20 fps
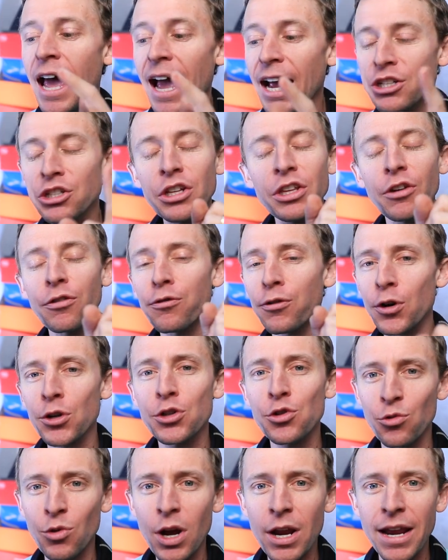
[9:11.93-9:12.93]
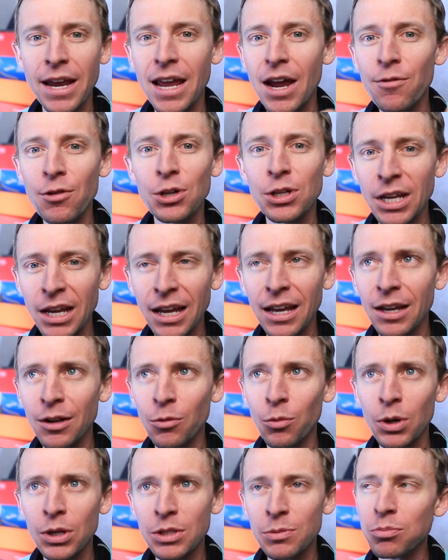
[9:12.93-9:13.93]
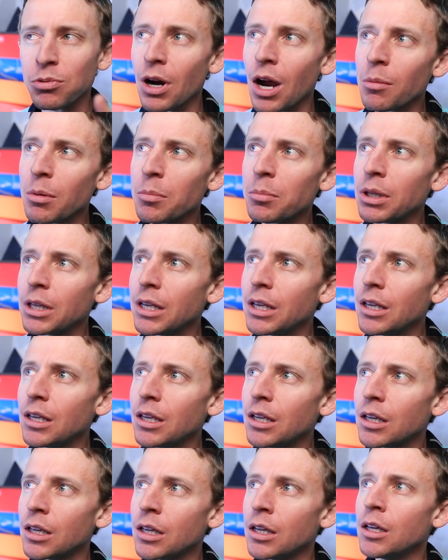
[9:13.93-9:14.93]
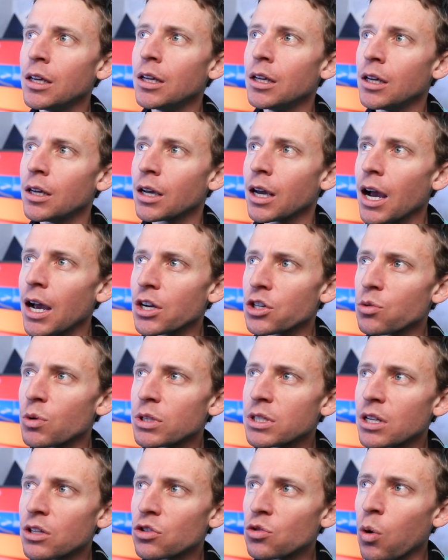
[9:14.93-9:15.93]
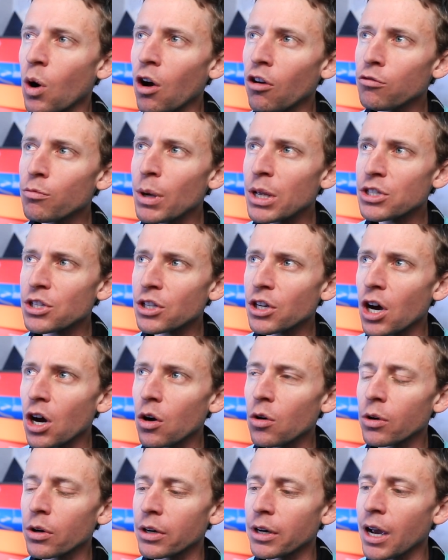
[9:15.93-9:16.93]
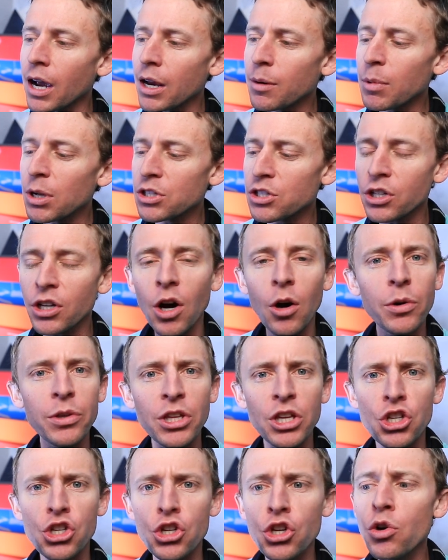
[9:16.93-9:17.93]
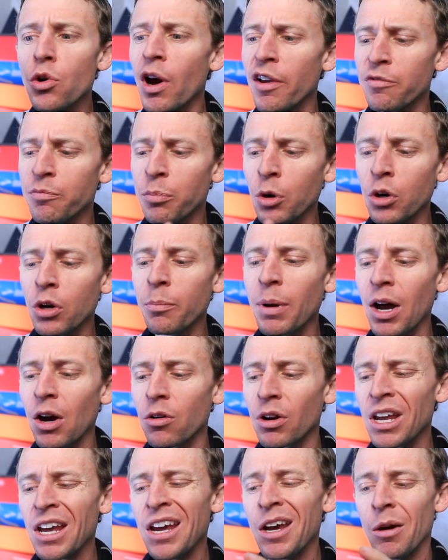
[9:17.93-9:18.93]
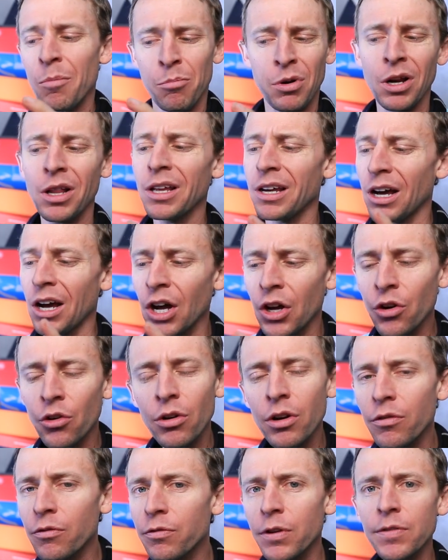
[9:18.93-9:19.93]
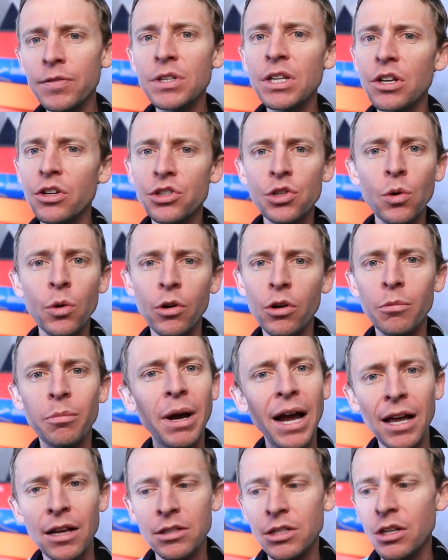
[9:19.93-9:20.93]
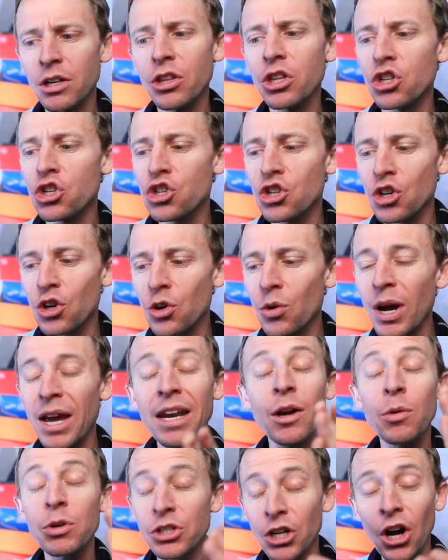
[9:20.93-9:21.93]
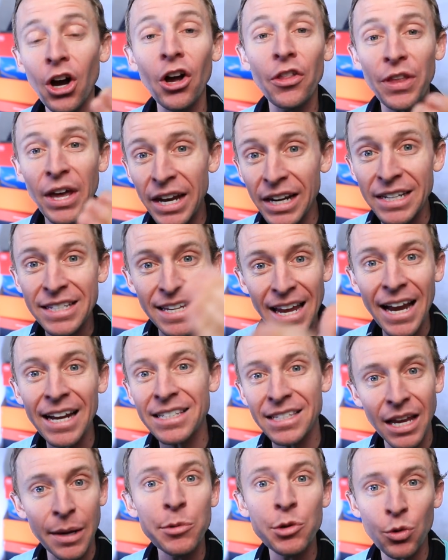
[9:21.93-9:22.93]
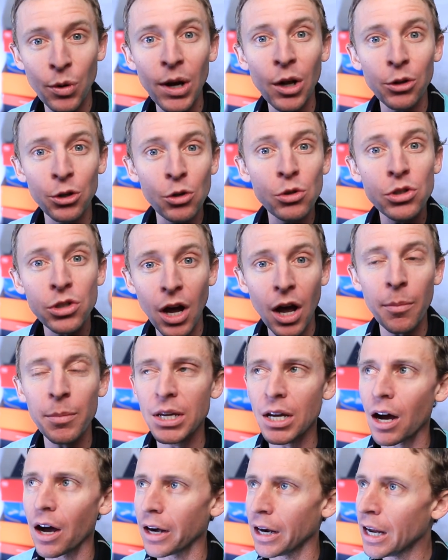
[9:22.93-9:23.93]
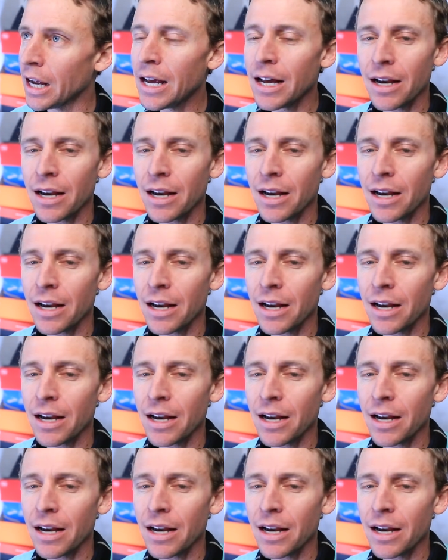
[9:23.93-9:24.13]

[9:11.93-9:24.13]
actually the first run I ever did was probably, gosh, was it twelve months ago or nine months ago in this shoe? I've put about probably one hundred fifty to two hundred miles into this shoe, and it was on that exact same trail you saw me on.